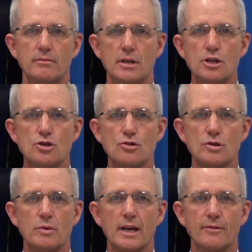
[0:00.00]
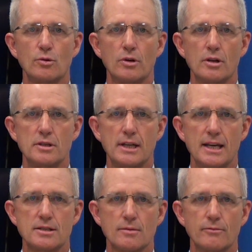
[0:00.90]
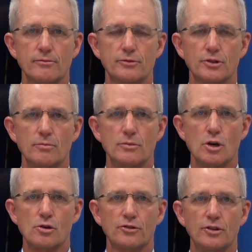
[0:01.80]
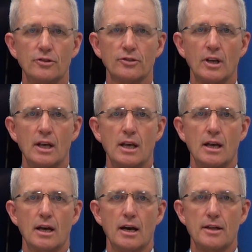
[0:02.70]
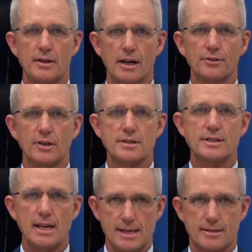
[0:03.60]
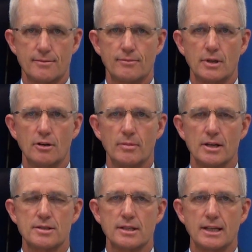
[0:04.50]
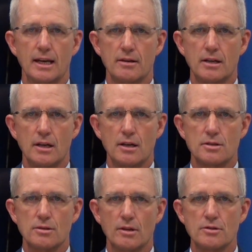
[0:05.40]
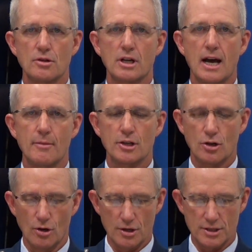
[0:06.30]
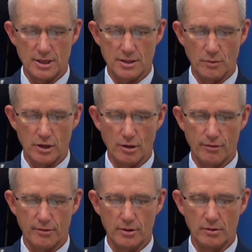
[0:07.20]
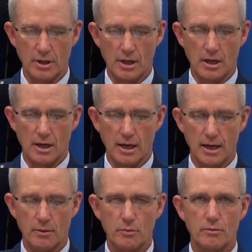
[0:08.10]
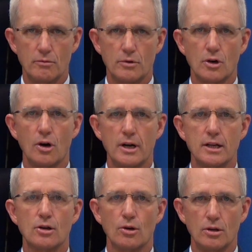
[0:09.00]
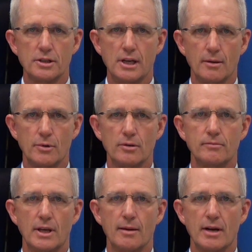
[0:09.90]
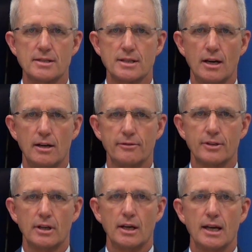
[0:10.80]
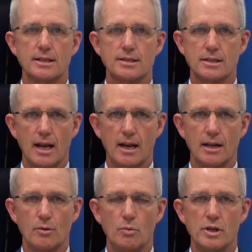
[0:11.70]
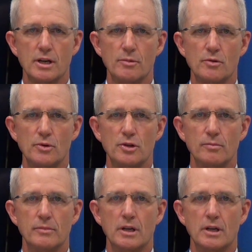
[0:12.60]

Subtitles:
issues that we got going on today, some notices. Then I'll say seats. Everybody will sit down. So those are common courtesies that we go through regarding Colonel DeKemper and myself and standing when we come in the room.